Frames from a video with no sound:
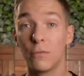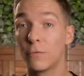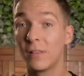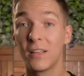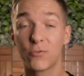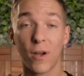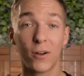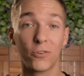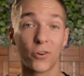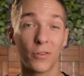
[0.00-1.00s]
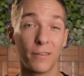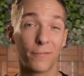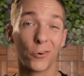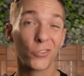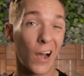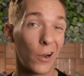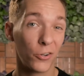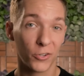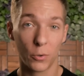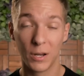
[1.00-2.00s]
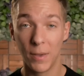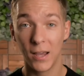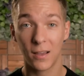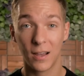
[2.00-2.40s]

Freelance writers are the first hires you're going to make,